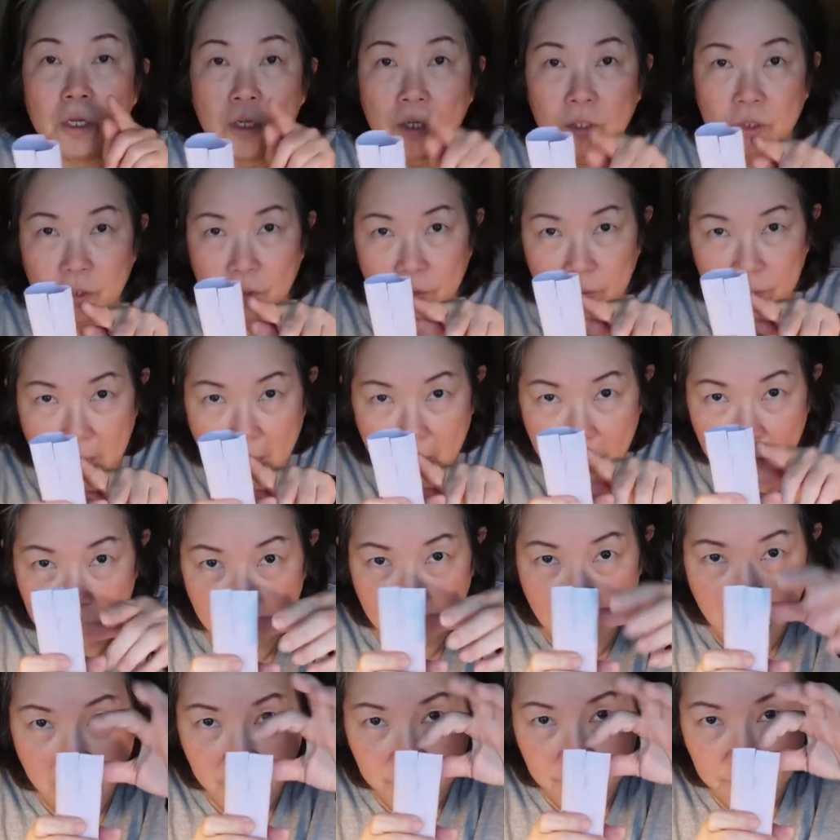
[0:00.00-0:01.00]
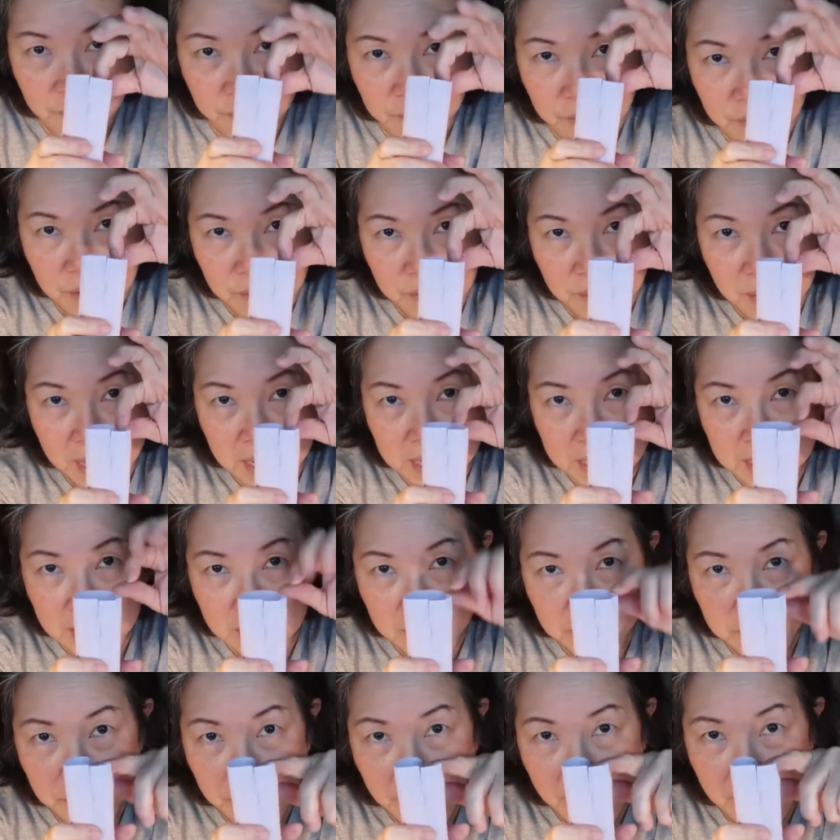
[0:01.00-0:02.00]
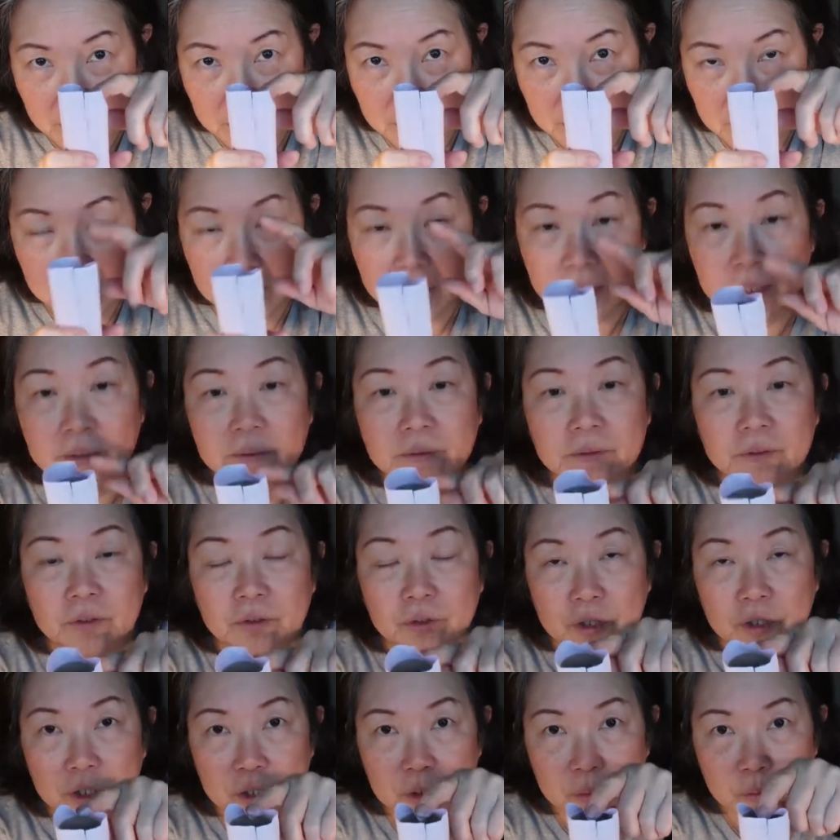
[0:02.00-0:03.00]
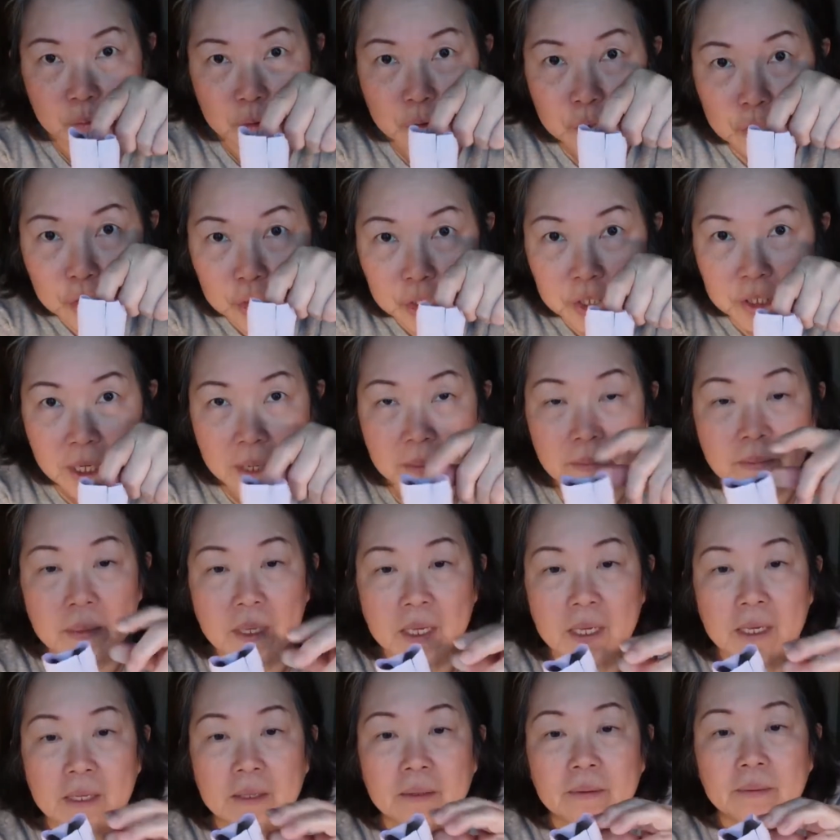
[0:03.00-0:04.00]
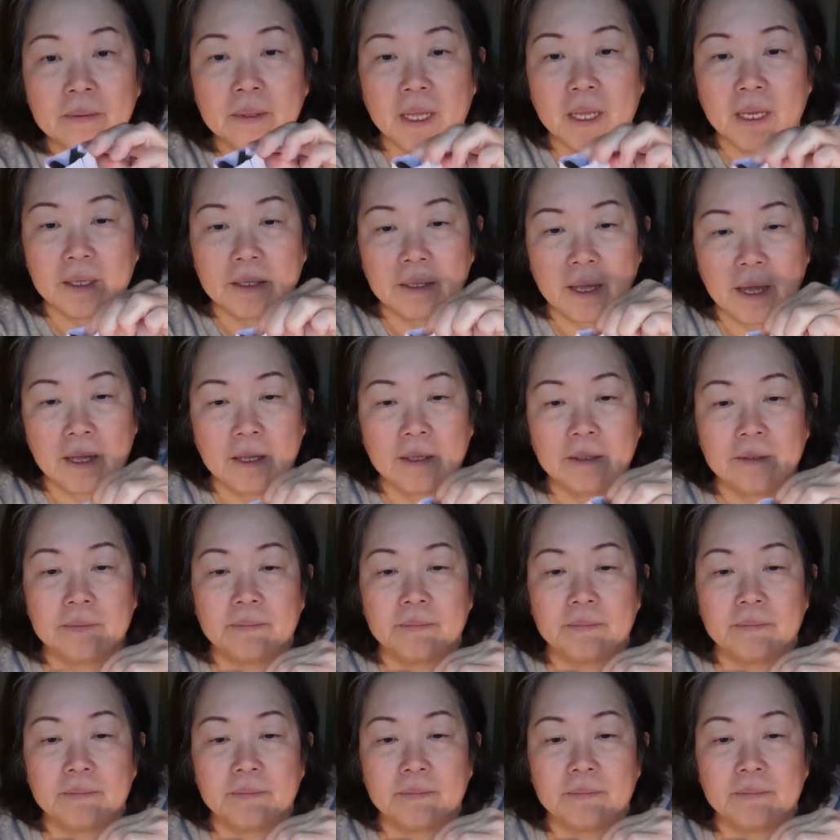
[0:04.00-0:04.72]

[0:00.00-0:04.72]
So now you have the remaining part here. You just push them in like that.